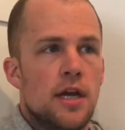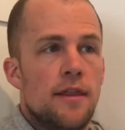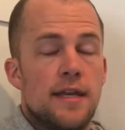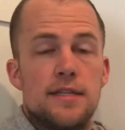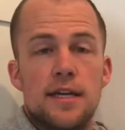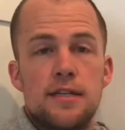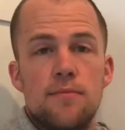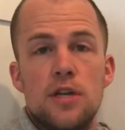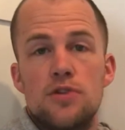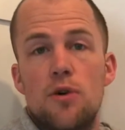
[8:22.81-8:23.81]
That doesn't
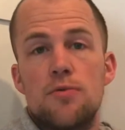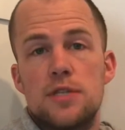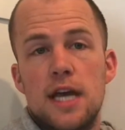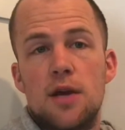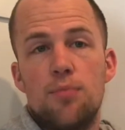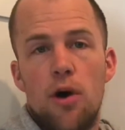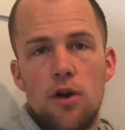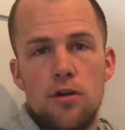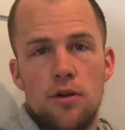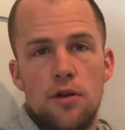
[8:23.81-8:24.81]
mean don't take
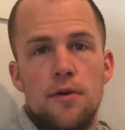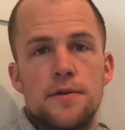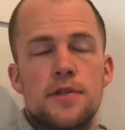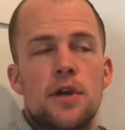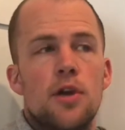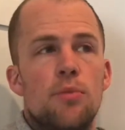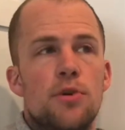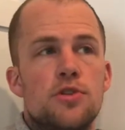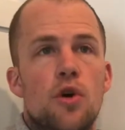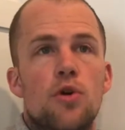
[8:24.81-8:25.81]
part in those,
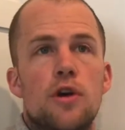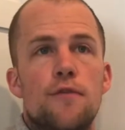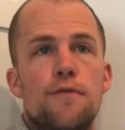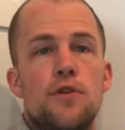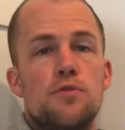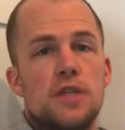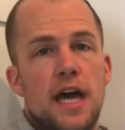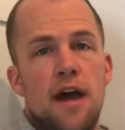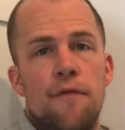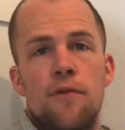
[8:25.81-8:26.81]
but don't confuse
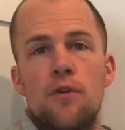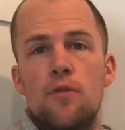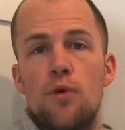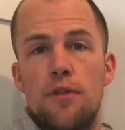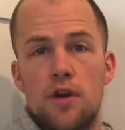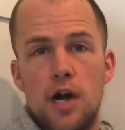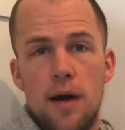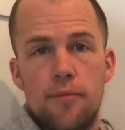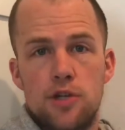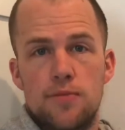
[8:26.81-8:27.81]
effort with
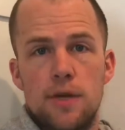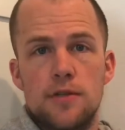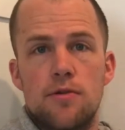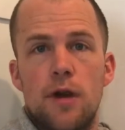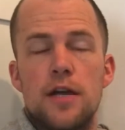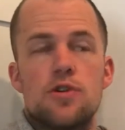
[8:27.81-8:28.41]
accomplishment, right?